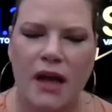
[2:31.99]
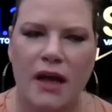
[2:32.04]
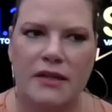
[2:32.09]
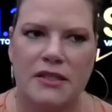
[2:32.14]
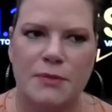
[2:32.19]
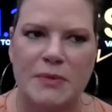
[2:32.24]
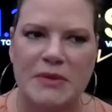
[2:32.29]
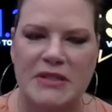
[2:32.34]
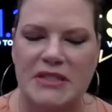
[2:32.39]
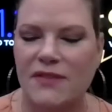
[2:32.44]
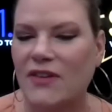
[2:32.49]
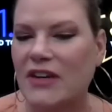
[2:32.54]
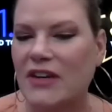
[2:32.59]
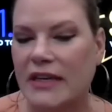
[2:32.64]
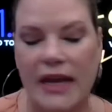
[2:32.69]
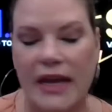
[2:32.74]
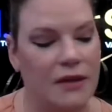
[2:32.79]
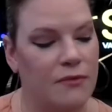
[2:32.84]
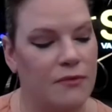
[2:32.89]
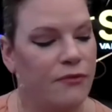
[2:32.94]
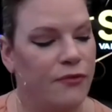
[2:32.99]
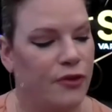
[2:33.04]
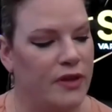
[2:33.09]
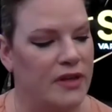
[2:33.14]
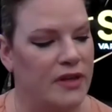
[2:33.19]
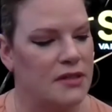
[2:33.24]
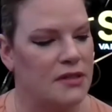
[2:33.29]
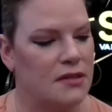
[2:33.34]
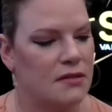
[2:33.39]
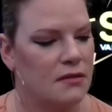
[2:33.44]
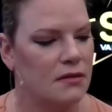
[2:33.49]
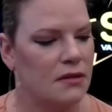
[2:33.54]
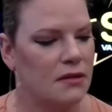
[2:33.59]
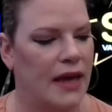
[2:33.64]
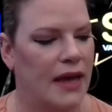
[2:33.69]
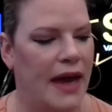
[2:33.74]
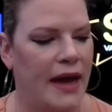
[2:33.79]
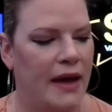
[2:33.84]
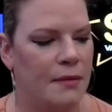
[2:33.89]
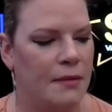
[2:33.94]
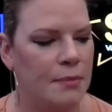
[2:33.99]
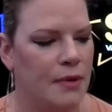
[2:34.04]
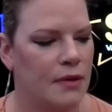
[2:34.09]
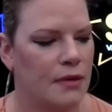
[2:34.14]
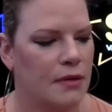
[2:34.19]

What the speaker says: a specific name for this cab?